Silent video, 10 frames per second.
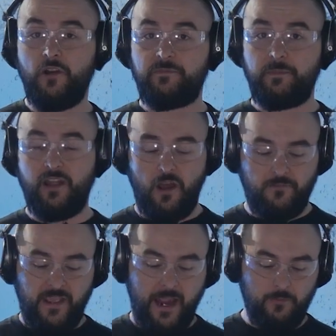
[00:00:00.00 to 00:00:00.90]
With me
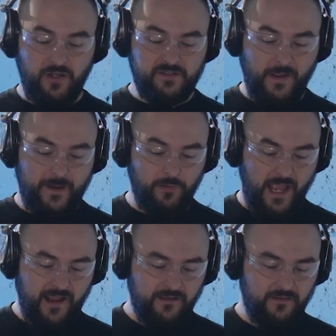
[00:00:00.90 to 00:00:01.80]
off camera is Mike
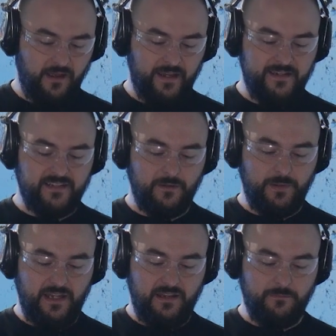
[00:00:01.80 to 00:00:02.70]
Black. He's going to
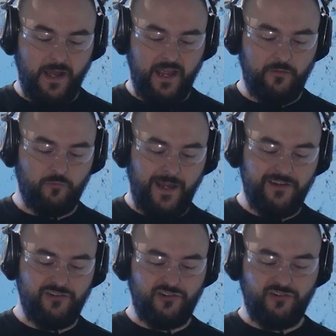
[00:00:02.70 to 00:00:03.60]
be my
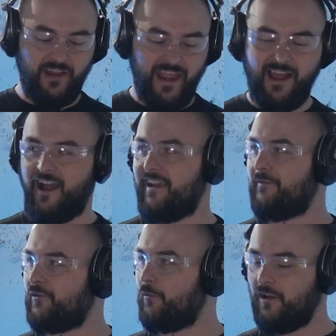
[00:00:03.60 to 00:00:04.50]
range AI,
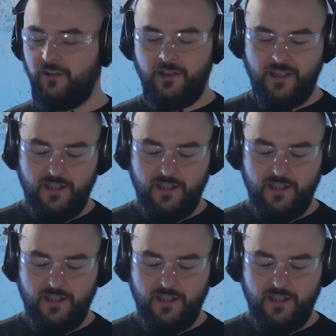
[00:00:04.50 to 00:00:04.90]
if you will.